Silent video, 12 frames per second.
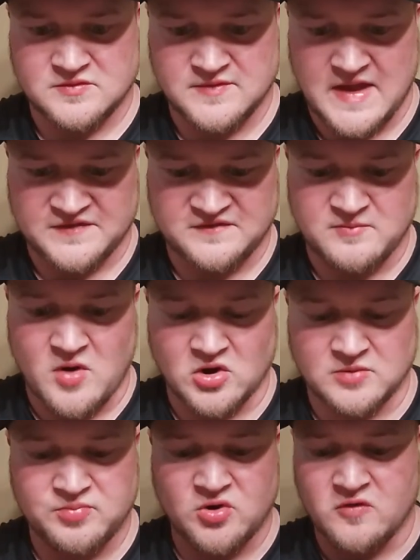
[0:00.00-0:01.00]
That
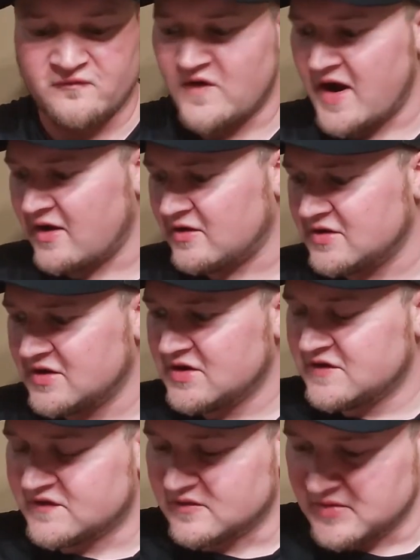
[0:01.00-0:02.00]
smaller profile.
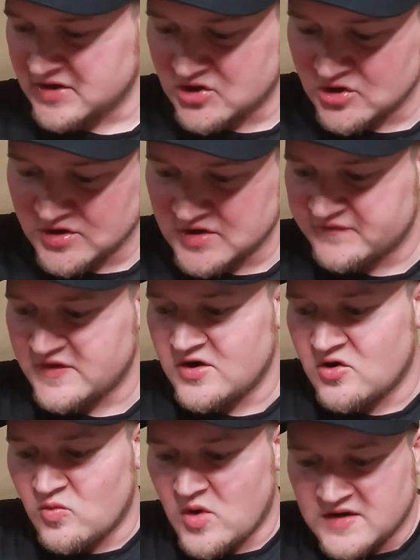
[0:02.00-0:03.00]
It's going to be good if they
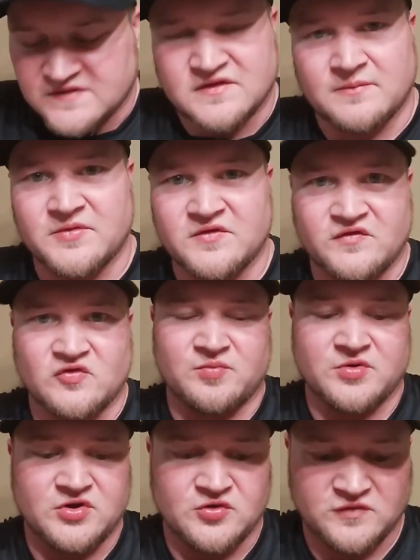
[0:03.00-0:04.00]
don't want something
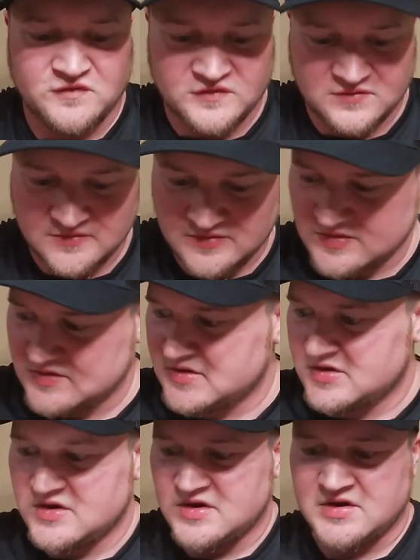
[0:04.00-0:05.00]
super huge.
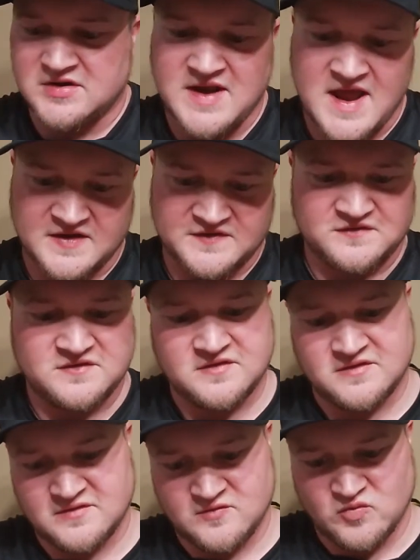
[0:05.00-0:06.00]
Next,
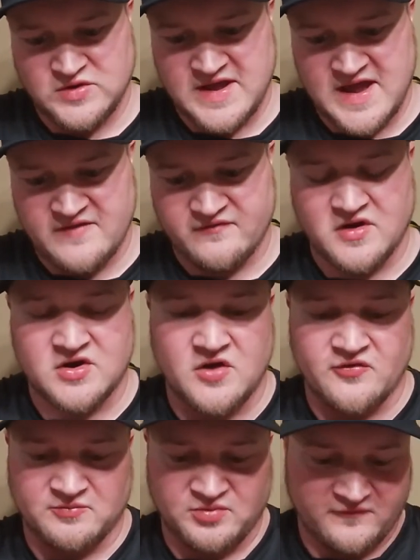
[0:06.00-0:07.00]
we have
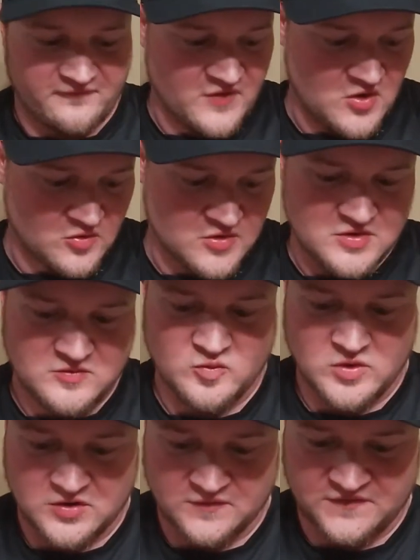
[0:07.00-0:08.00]
another Provoke
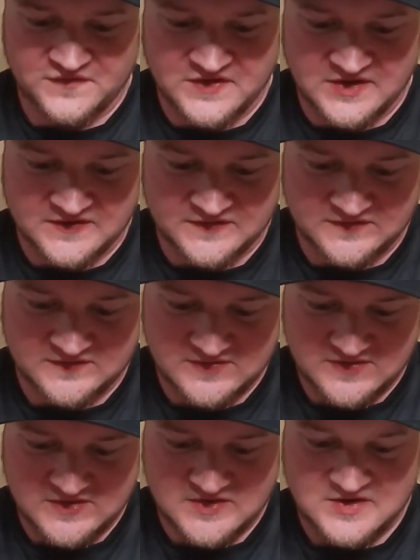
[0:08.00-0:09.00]
106.
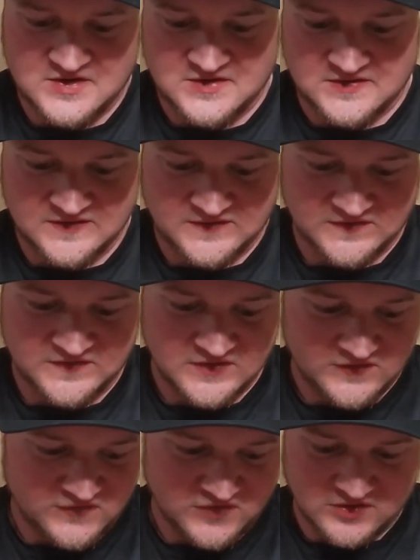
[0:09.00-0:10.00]
This is their
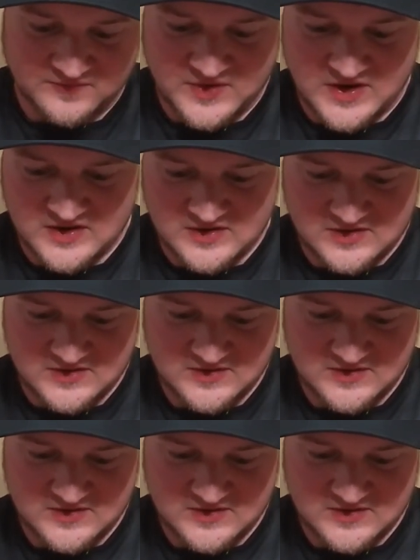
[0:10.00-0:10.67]
jerk bait.